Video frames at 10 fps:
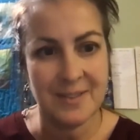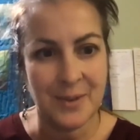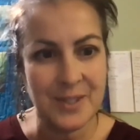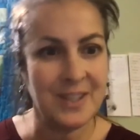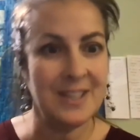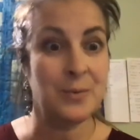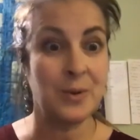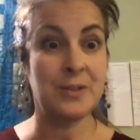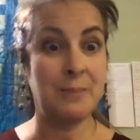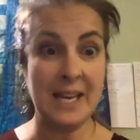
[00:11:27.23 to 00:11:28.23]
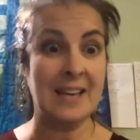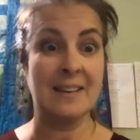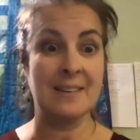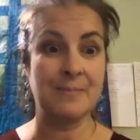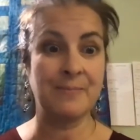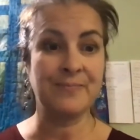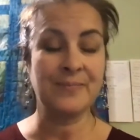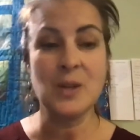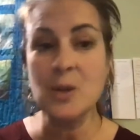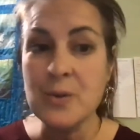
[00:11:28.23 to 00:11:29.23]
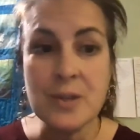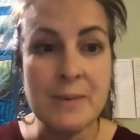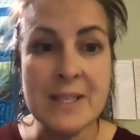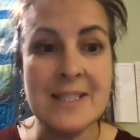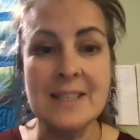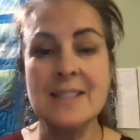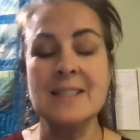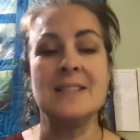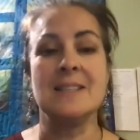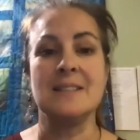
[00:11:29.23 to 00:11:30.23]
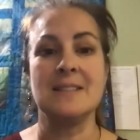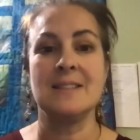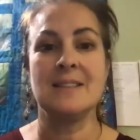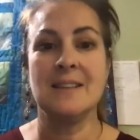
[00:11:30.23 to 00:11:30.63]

What do these words mean? Use them in sentences.